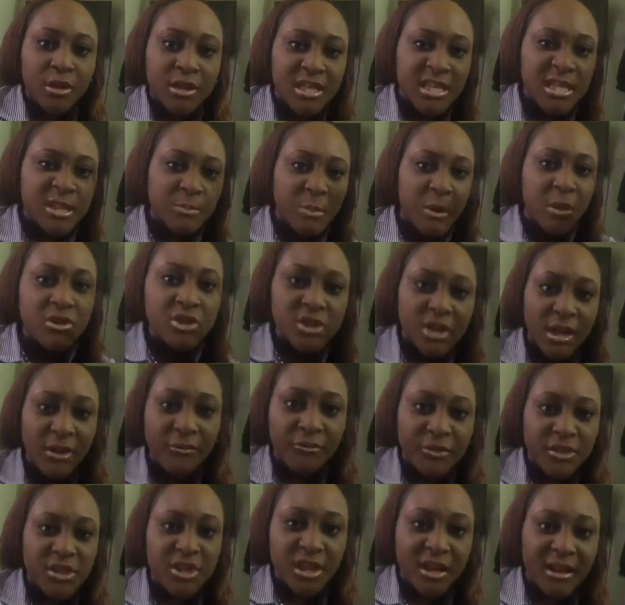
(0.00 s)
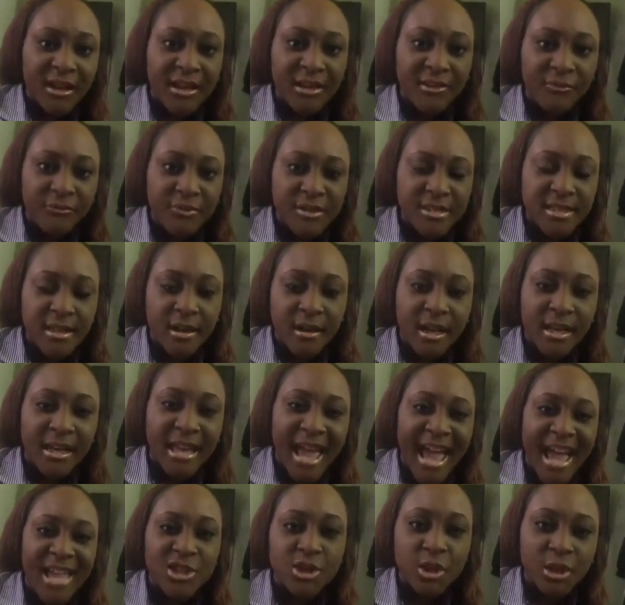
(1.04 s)
The spiritual, the physical,
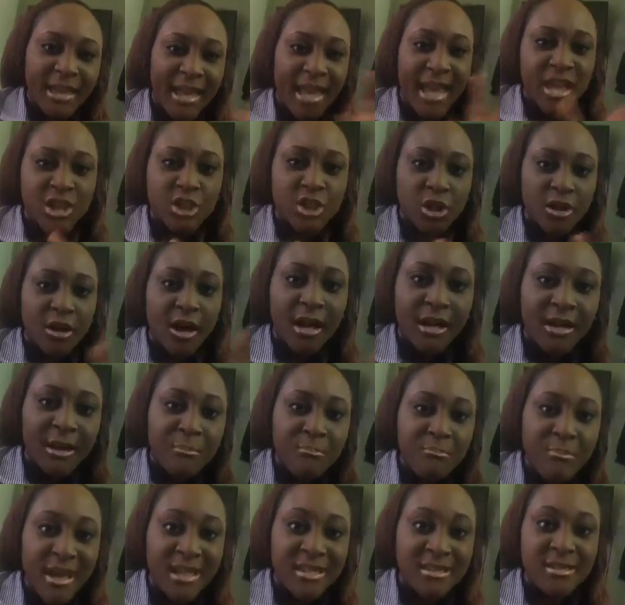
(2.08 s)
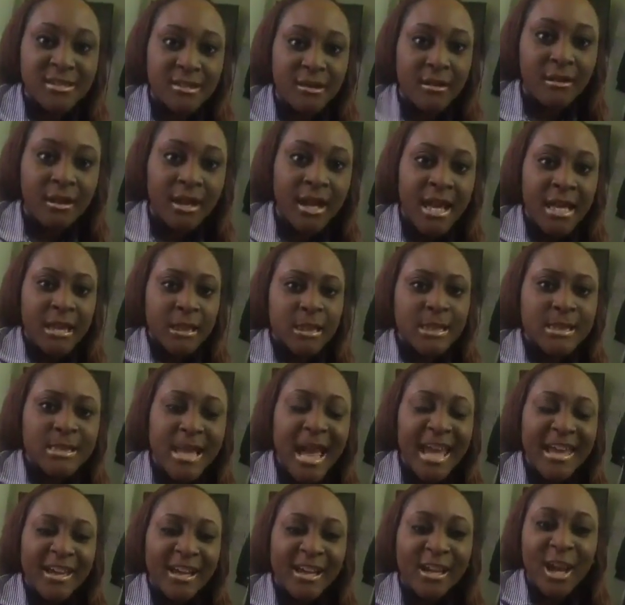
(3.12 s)
the educational, the mental, the
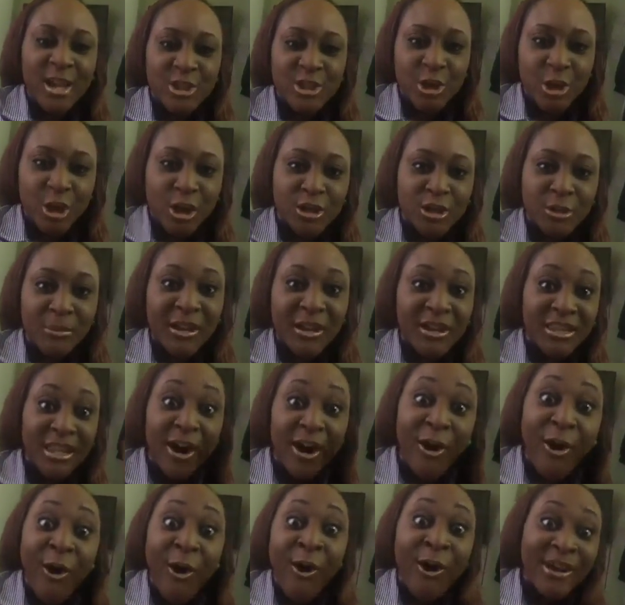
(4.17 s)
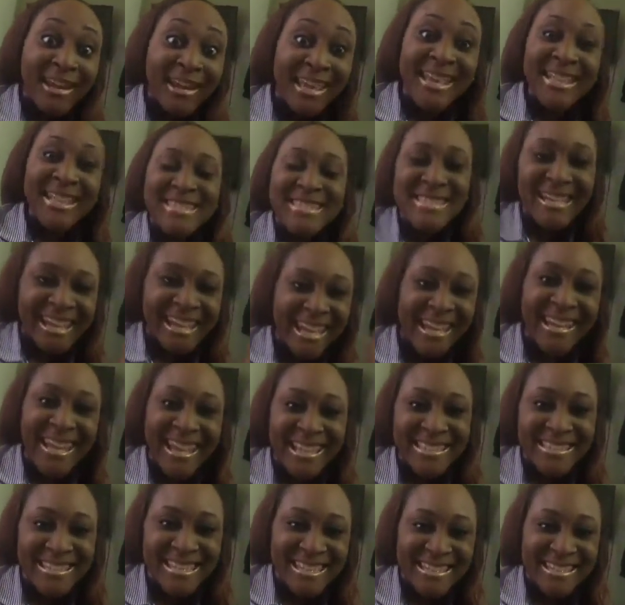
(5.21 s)
psychological to be good. They're all
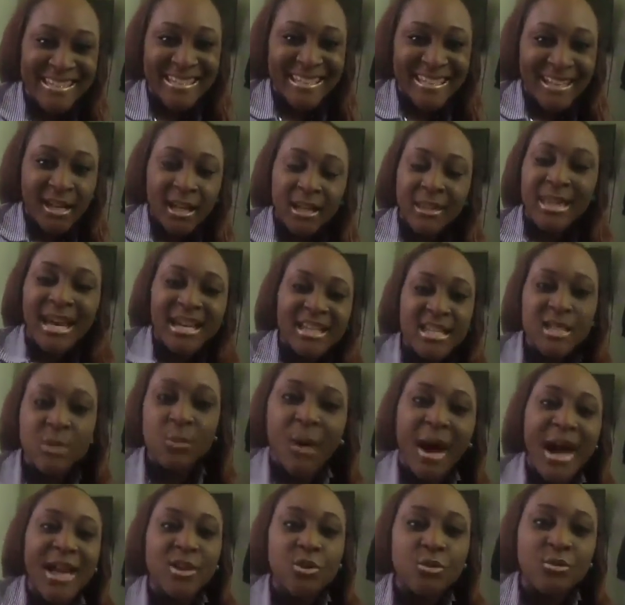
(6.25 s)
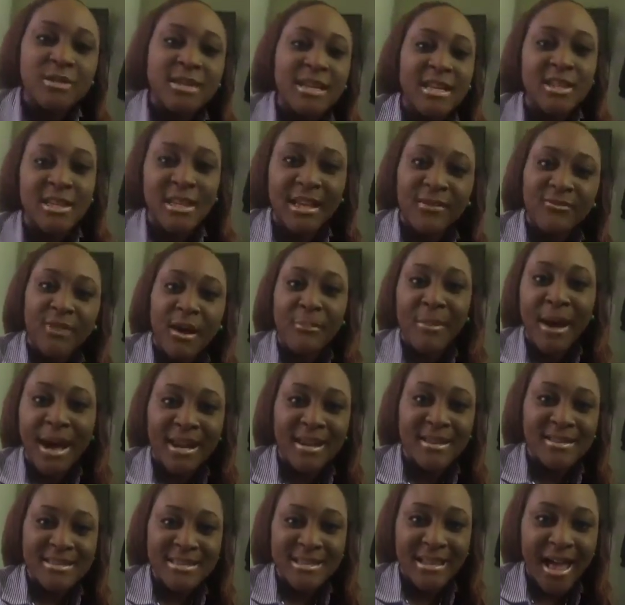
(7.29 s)
interconnected. That is why you need to live a
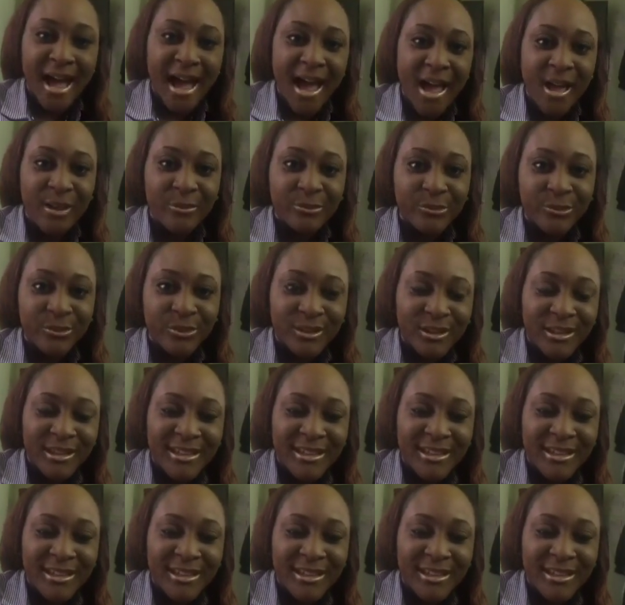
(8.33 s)
balanced life.